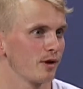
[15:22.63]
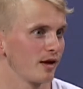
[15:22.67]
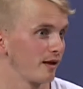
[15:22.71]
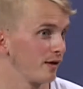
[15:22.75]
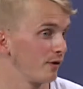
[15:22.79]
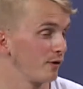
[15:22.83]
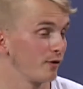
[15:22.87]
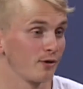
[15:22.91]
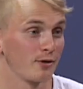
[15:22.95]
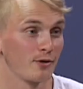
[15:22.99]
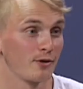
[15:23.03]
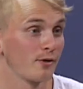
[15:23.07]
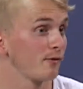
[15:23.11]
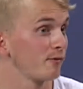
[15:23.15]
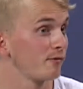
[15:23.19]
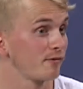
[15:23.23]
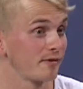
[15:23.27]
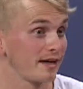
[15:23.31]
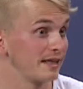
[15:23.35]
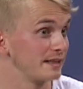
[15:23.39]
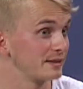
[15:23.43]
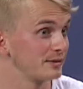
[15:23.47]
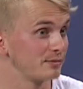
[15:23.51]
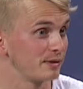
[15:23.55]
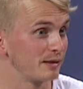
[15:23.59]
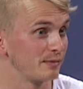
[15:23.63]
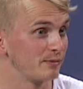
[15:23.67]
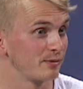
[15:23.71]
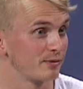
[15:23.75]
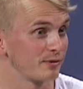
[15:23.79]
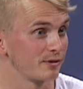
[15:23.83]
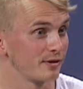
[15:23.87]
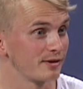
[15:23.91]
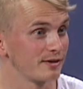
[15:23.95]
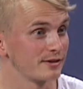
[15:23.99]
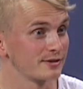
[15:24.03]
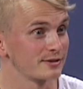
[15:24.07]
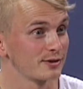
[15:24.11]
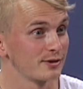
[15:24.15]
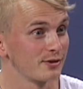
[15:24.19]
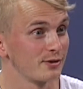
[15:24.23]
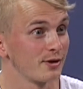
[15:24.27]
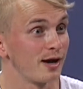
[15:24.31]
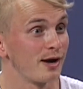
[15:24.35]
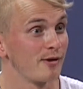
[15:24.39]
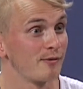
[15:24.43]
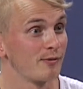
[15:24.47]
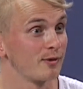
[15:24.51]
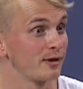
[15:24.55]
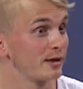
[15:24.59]
I know a lot of French people here, oh, okay. so
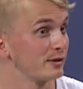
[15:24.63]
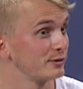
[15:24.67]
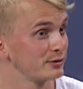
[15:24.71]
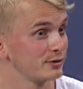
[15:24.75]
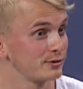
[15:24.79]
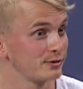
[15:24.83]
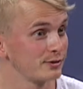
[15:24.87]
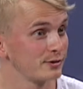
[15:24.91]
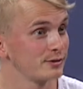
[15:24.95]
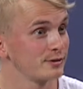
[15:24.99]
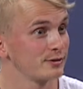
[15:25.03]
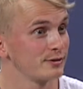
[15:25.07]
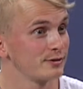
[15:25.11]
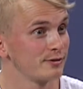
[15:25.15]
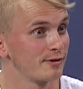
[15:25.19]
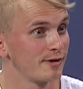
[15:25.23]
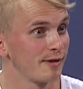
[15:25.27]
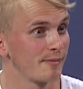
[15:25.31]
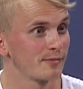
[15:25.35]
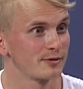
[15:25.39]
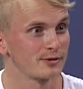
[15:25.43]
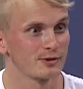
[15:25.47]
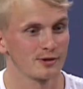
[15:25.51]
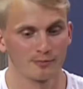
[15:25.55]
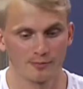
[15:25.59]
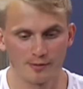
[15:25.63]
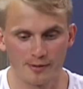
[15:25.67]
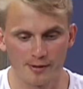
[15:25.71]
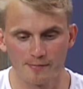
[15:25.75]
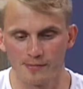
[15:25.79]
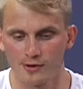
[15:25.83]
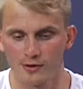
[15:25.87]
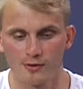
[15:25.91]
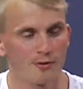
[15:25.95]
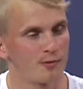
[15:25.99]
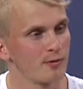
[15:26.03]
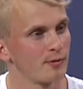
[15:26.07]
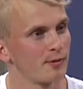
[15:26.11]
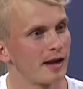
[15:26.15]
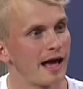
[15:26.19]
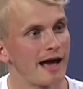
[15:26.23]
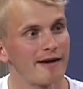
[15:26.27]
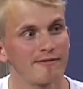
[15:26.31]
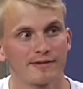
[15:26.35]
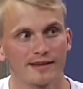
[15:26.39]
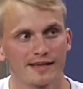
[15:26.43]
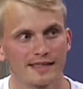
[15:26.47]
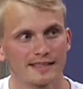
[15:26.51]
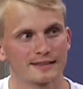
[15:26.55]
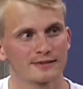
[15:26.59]
I will introduce you to them. So maybe you will
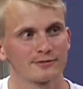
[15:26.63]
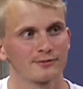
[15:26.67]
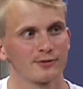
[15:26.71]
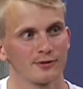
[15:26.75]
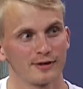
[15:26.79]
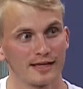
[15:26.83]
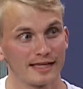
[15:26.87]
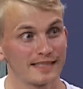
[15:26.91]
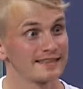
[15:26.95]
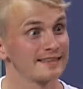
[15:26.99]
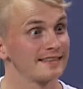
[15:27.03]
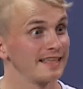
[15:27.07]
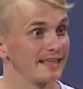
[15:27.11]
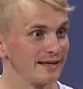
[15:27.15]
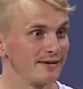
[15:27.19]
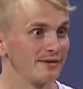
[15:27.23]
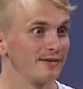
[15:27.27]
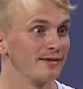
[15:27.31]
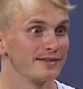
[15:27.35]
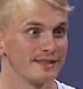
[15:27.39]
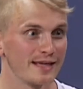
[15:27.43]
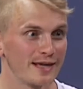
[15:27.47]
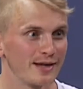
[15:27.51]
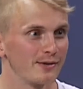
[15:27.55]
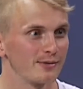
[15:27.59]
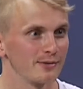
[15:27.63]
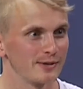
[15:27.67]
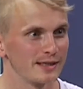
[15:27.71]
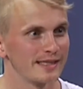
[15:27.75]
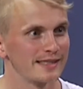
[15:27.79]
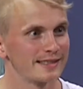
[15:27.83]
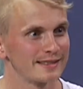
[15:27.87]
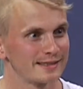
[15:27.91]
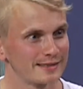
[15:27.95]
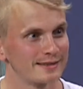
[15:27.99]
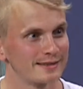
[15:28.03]
have guests for next 10, 10 weeks.